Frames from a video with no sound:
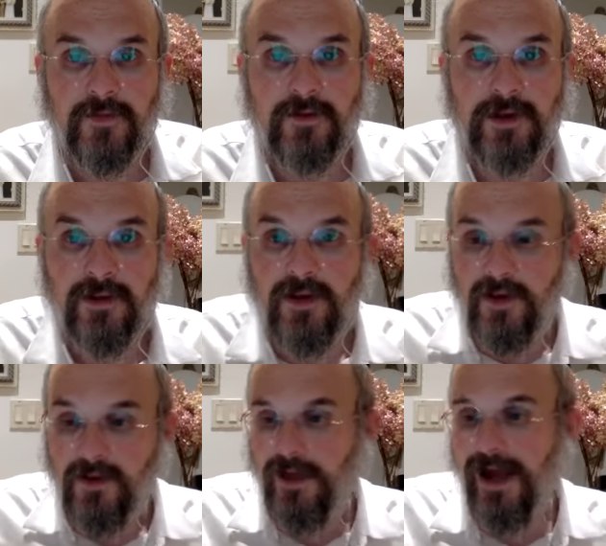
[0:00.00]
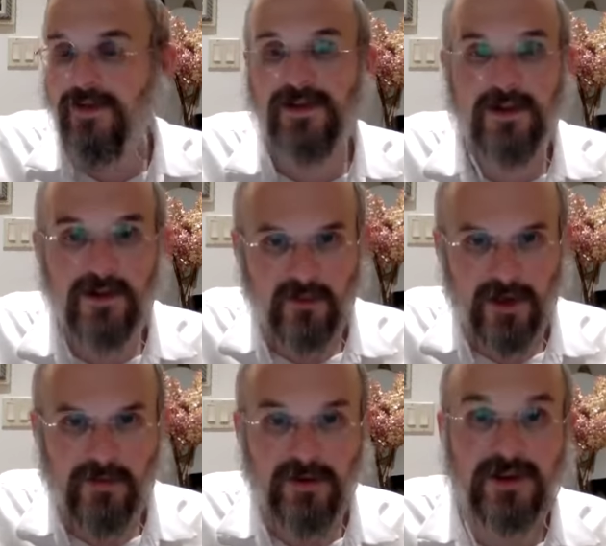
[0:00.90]
Right? Yes. We had this in, the, in one
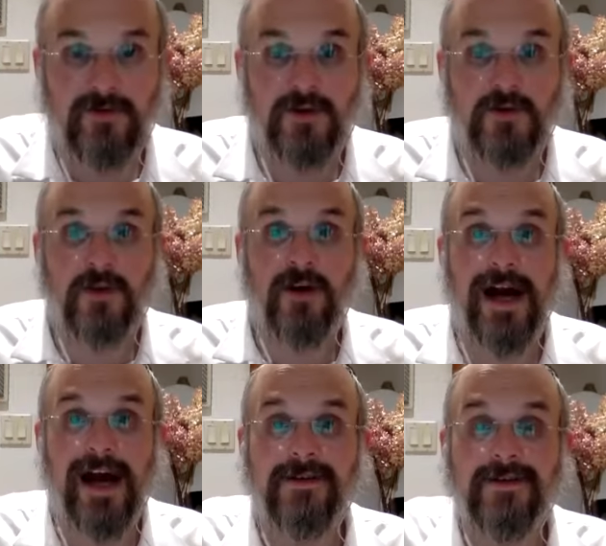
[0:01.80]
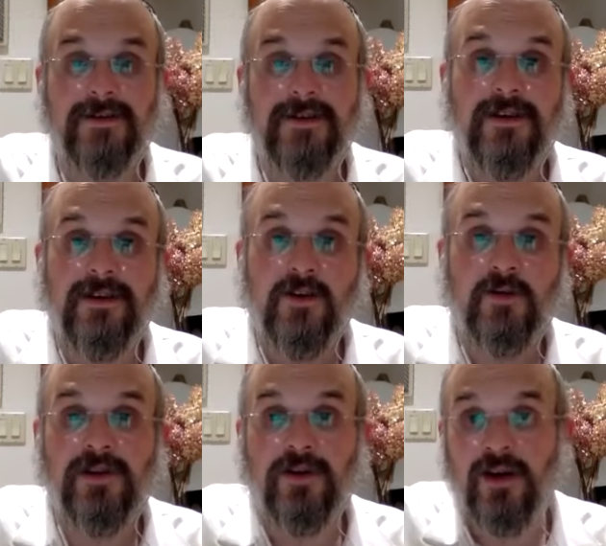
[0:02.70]
of the previous Gemaras. The Gemara asked,
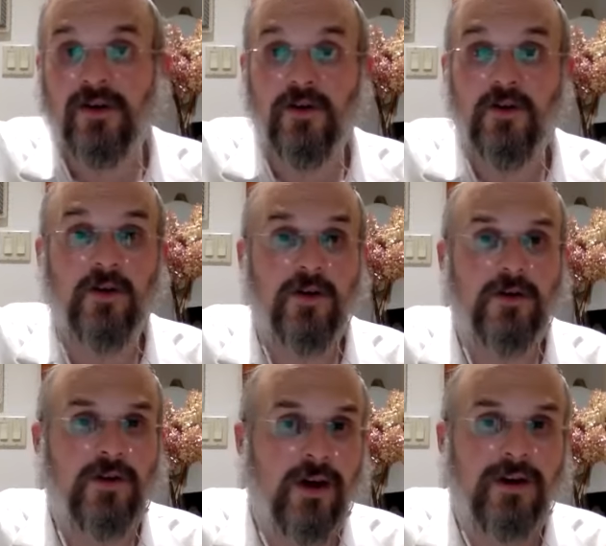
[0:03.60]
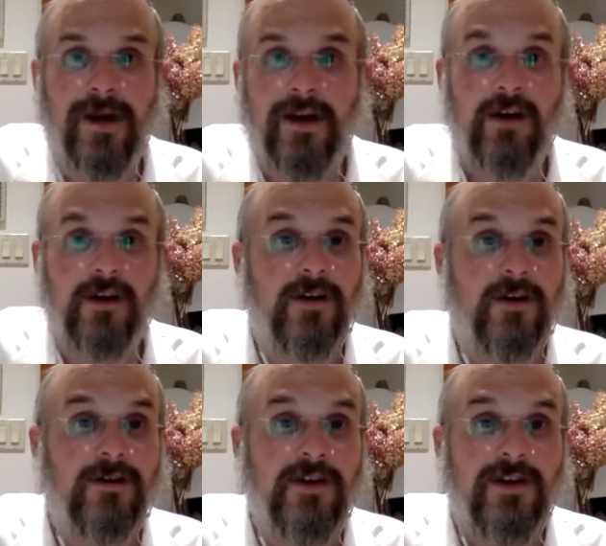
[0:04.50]
"When we dekari my law,
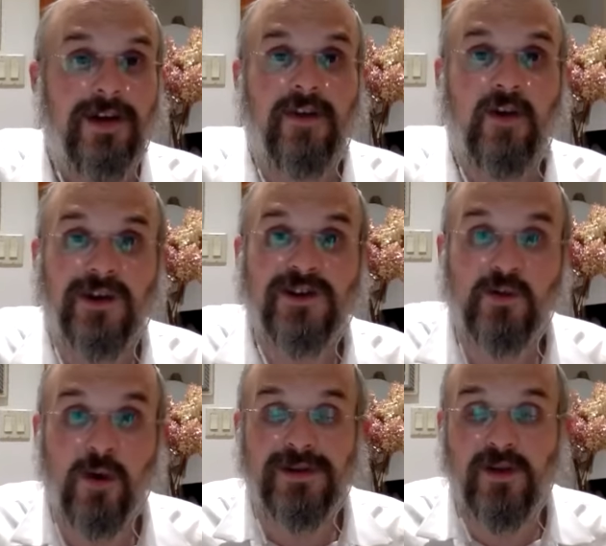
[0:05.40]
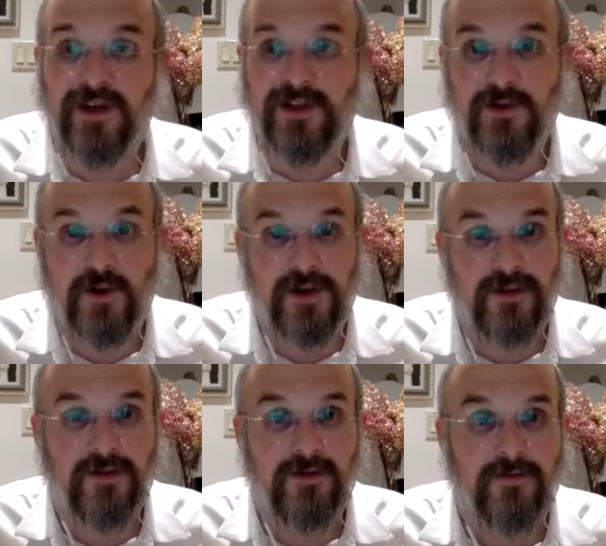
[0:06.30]
and the questioner, what was the questioner thinking?
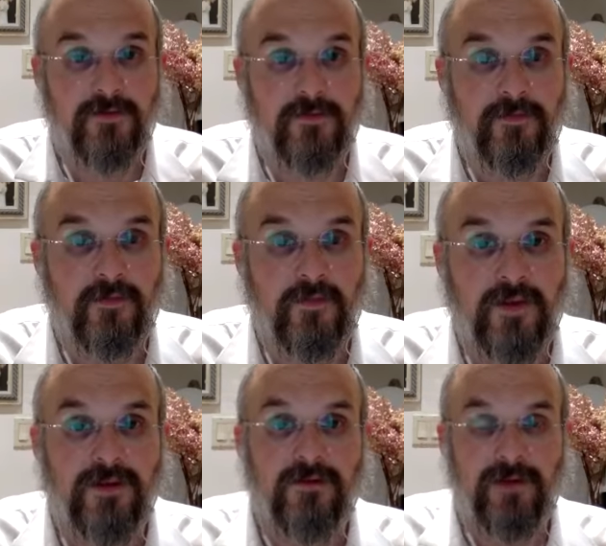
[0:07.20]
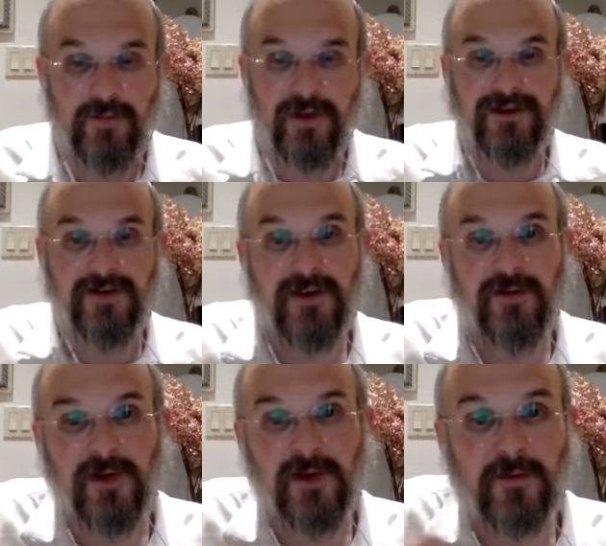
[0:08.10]
Right? Because if, if,
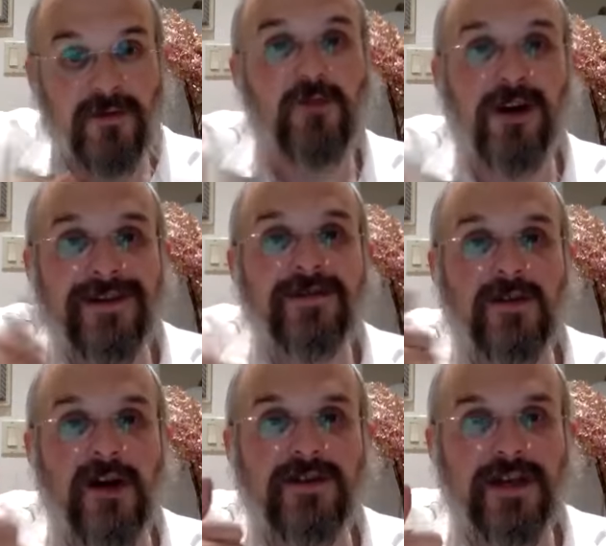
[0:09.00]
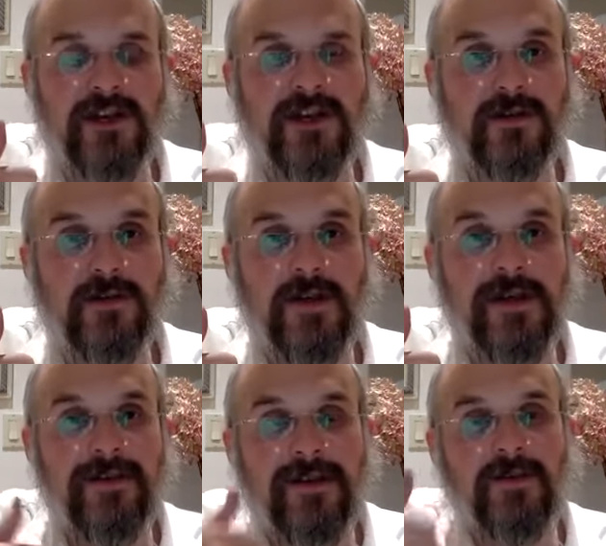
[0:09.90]
if we're memorizing this conversation,
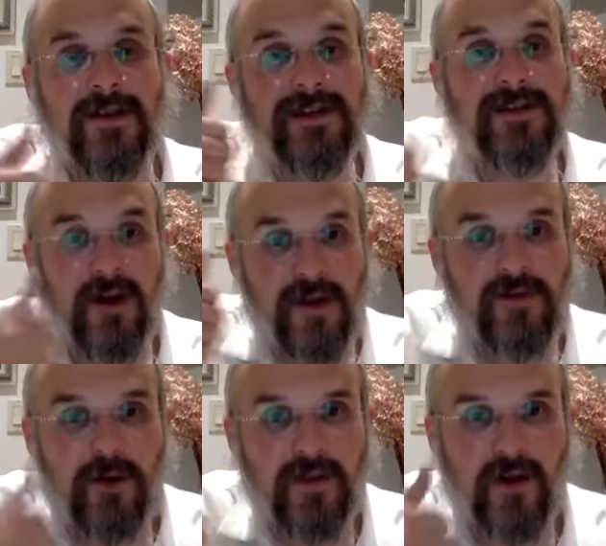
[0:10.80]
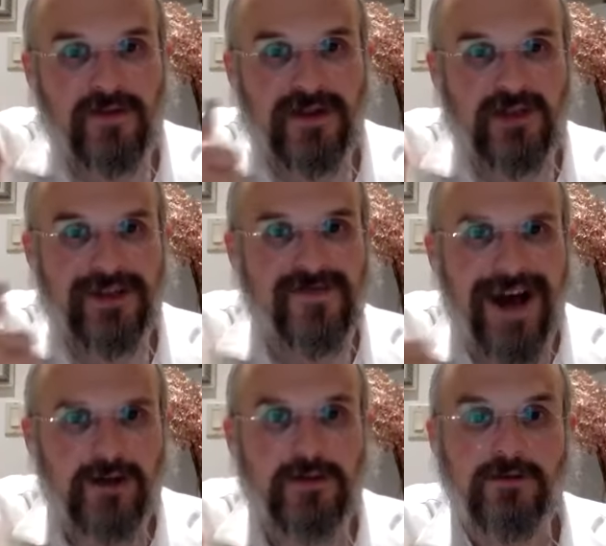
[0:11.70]
then that means that every part of the conversation has
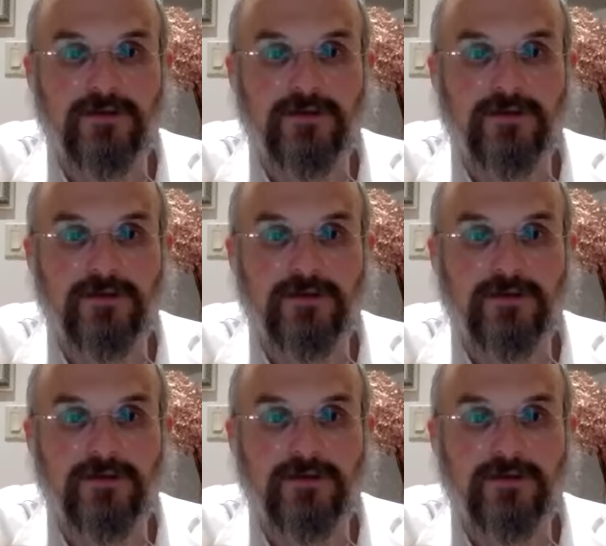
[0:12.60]
value.